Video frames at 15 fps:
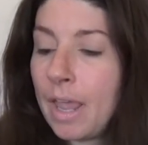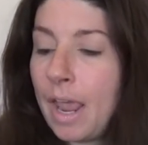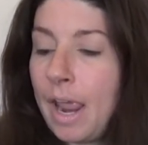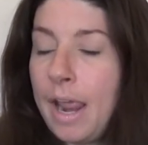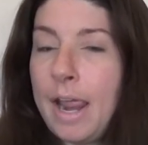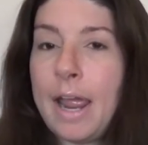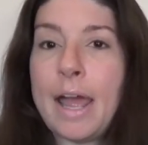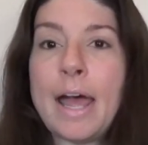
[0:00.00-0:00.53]

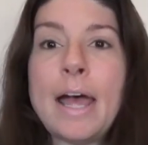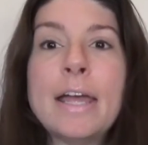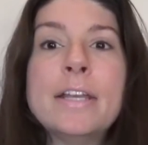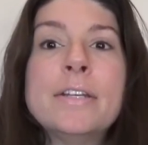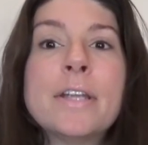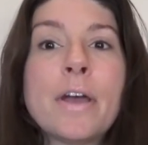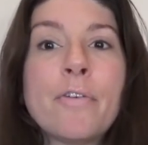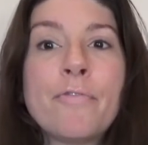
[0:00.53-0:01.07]

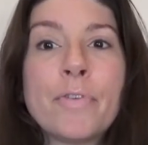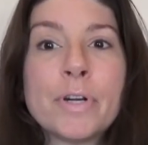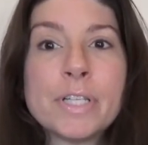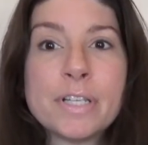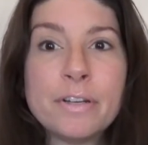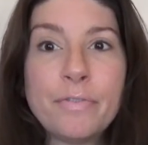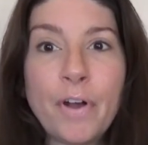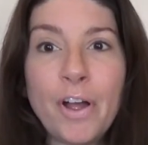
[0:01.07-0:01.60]
And
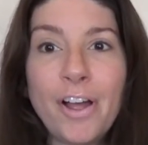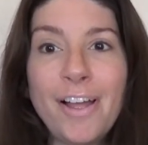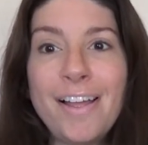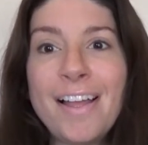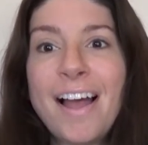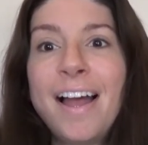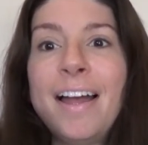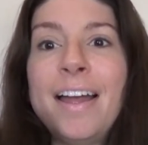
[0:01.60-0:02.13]
first of
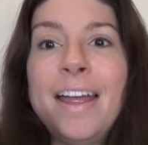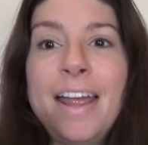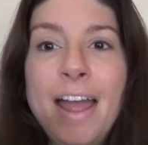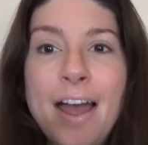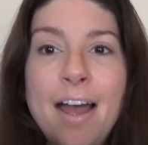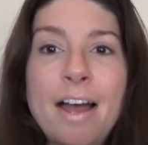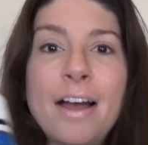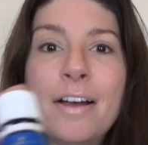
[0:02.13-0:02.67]
all, I
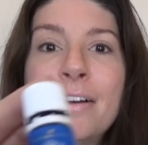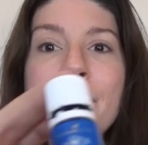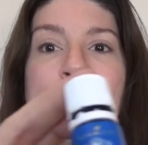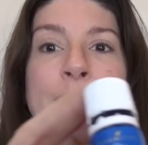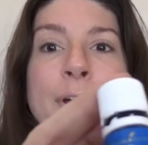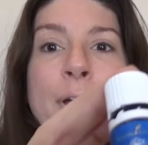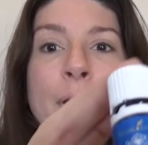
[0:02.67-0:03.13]
have